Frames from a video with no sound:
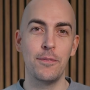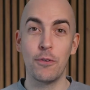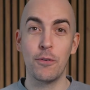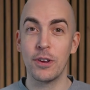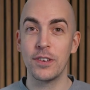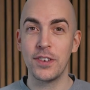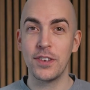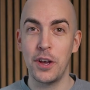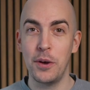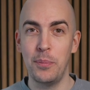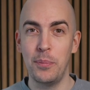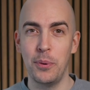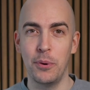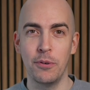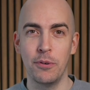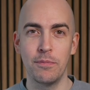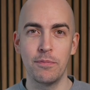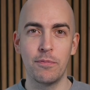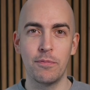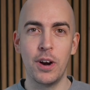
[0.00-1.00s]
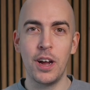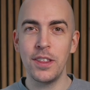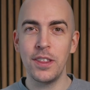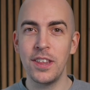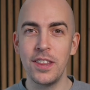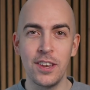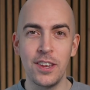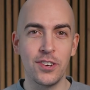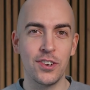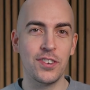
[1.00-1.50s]
For example,
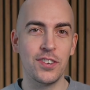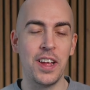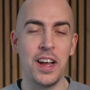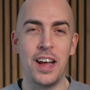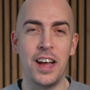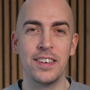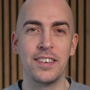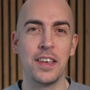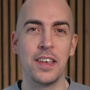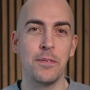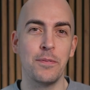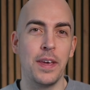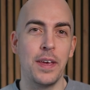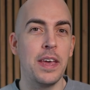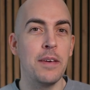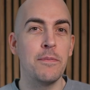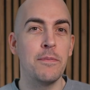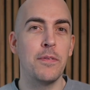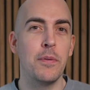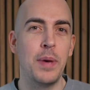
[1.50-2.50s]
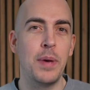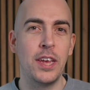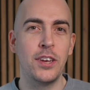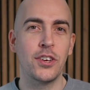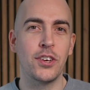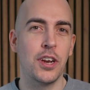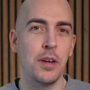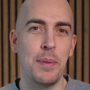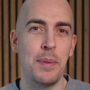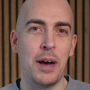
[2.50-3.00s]
rather than just asking for
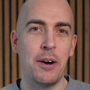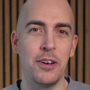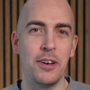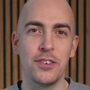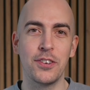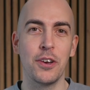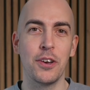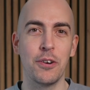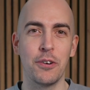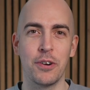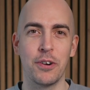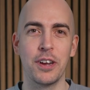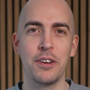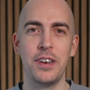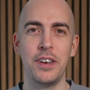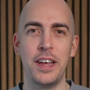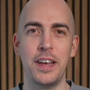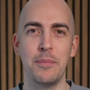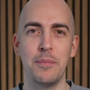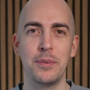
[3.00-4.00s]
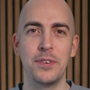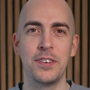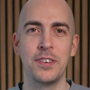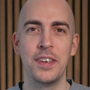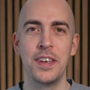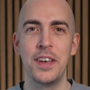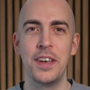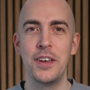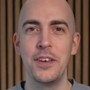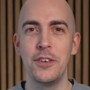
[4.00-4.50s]
information about a solar eclipse,
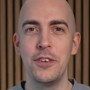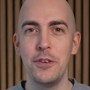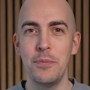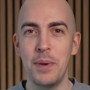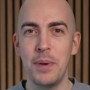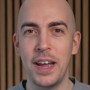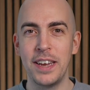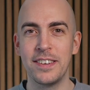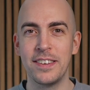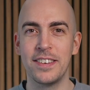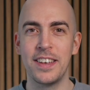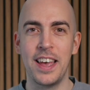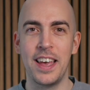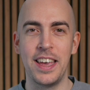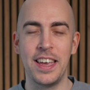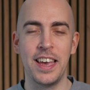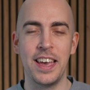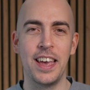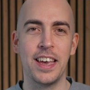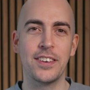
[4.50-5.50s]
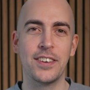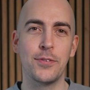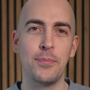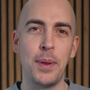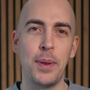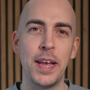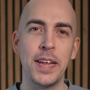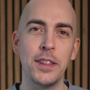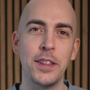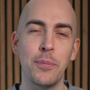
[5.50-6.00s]
you might say,
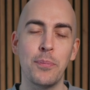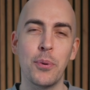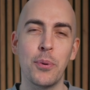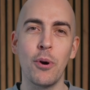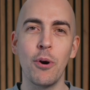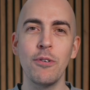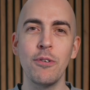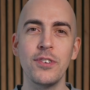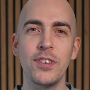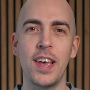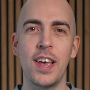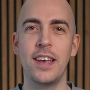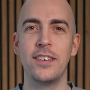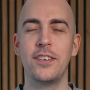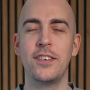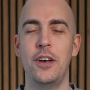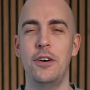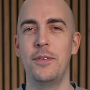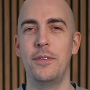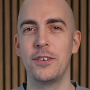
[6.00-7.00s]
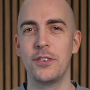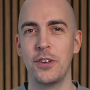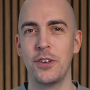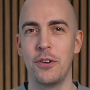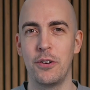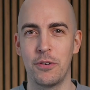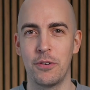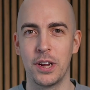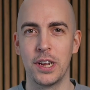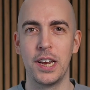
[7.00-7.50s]
explain the process of a
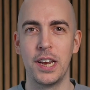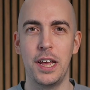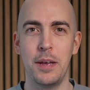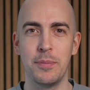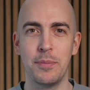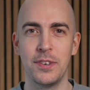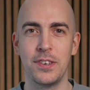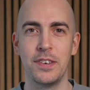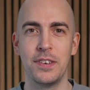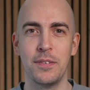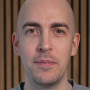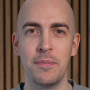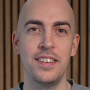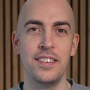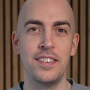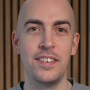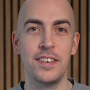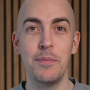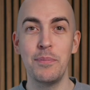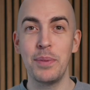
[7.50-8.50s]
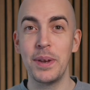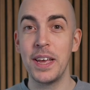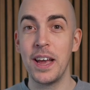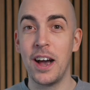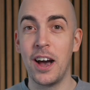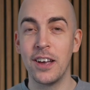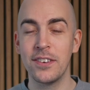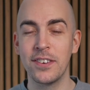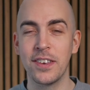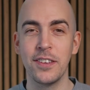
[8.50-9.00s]
solar eclipse. Simply
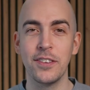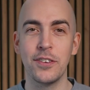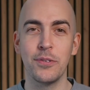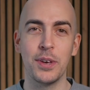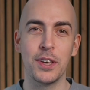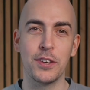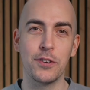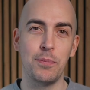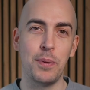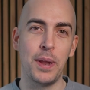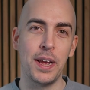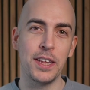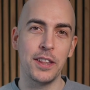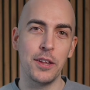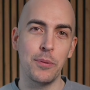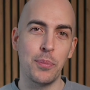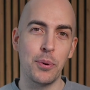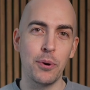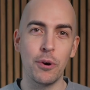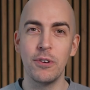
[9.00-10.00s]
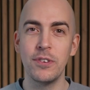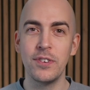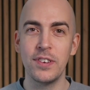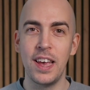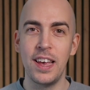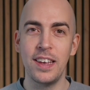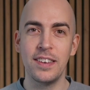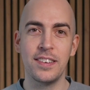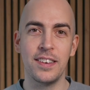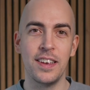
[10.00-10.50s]
asking to explain the
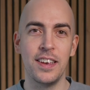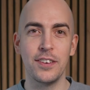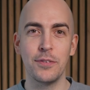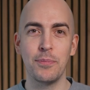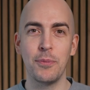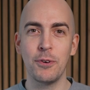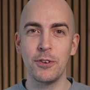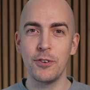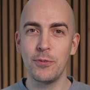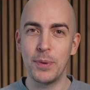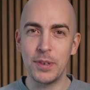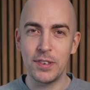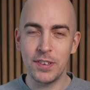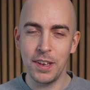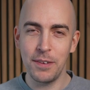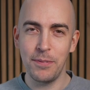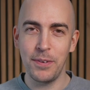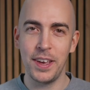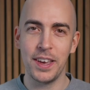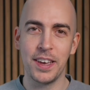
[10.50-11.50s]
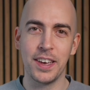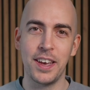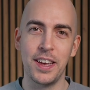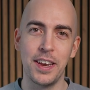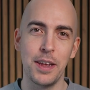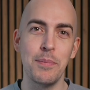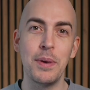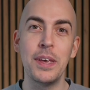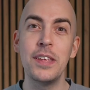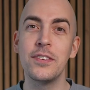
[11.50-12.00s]
process is more specific
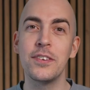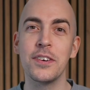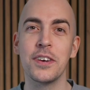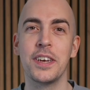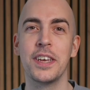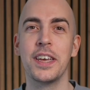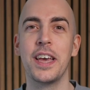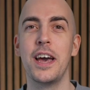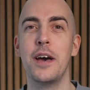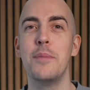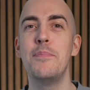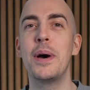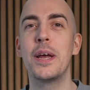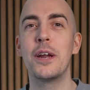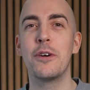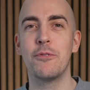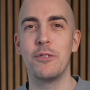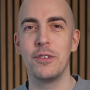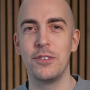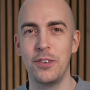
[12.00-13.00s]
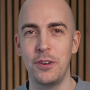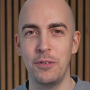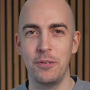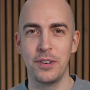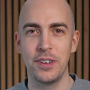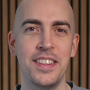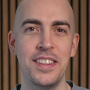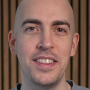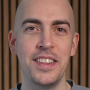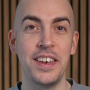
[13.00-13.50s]
and it means you're going to get a better
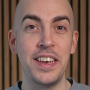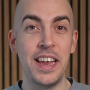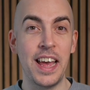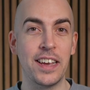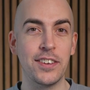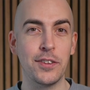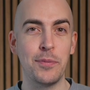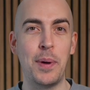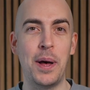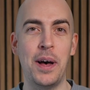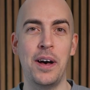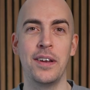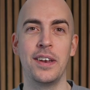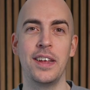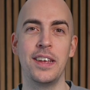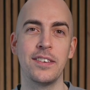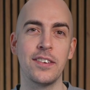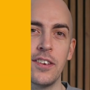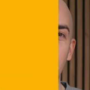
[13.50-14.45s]
result. The next part is